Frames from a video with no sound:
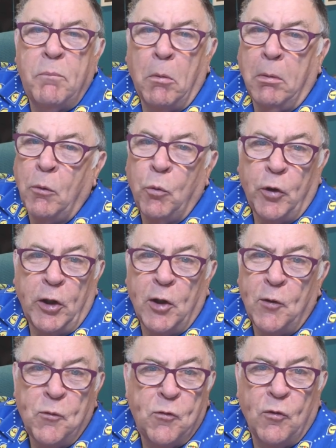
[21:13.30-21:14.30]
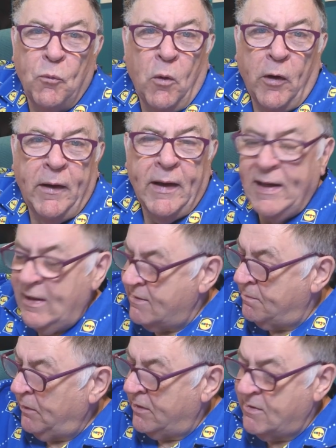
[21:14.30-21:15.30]
probably wouldn't use one of
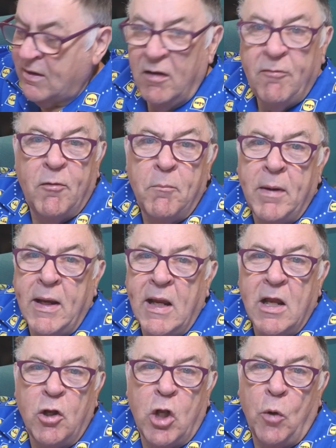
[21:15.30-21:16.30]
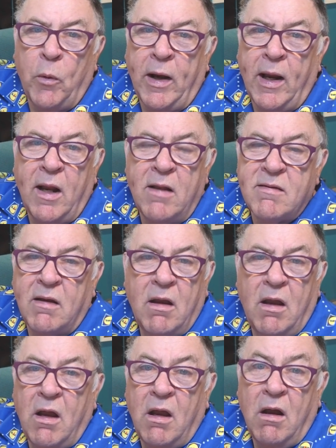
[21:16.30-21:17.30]
these, but for me doing it,
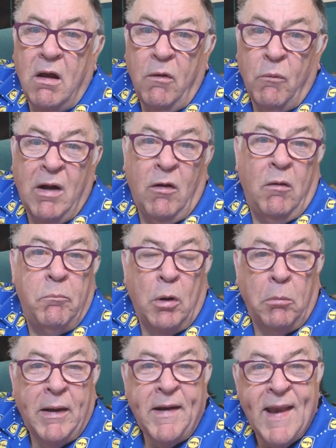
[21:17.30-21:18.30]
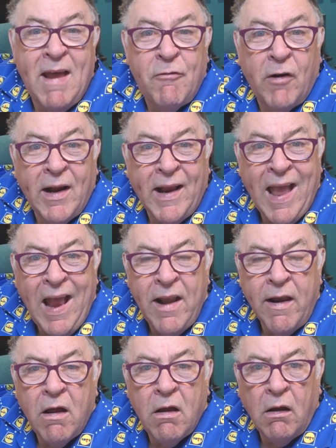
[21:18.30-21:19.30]
well, probably never
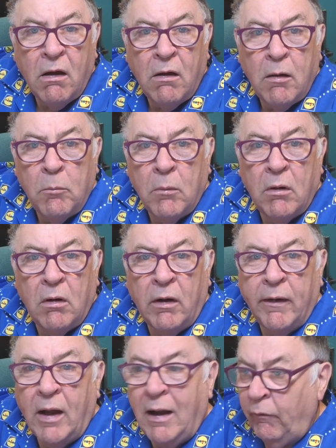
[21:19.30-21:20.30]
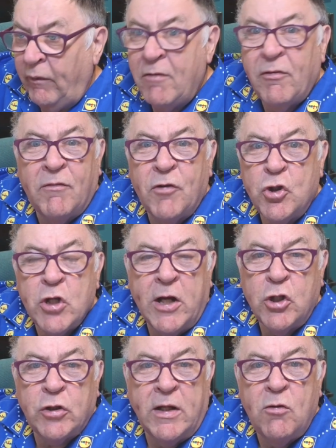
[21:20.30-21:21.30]
again. I'll never have to
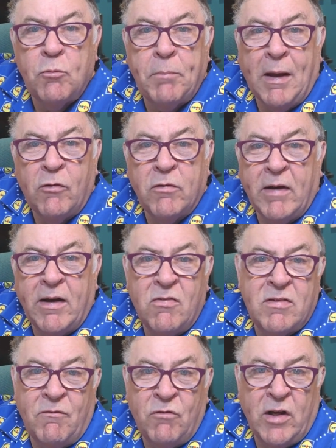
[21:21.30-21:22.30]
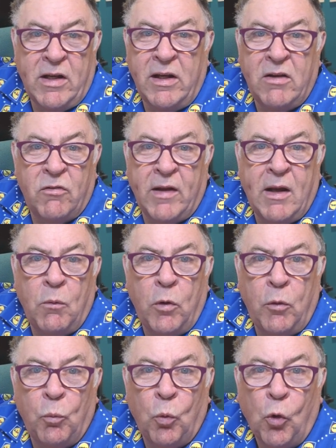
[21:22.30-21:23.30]
change these pads. I've had it 17 years and they
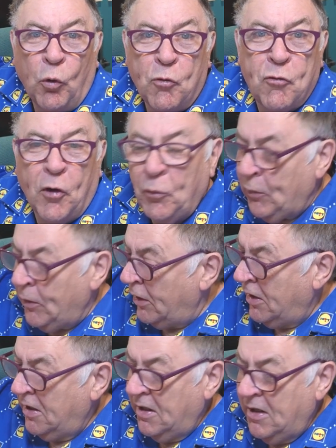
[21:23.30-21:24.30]
weren't worn, so I'll